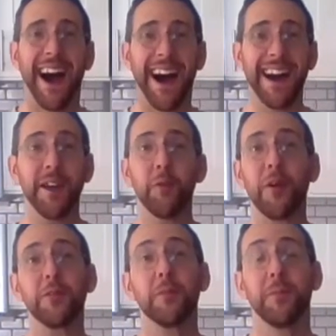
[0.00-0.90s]
Hi,
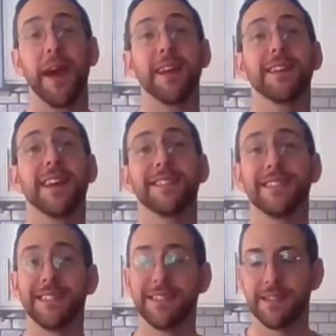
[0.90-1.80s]
welcome back.
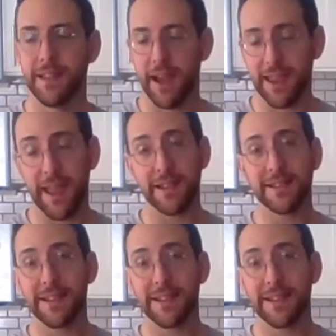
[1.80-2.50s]
Again,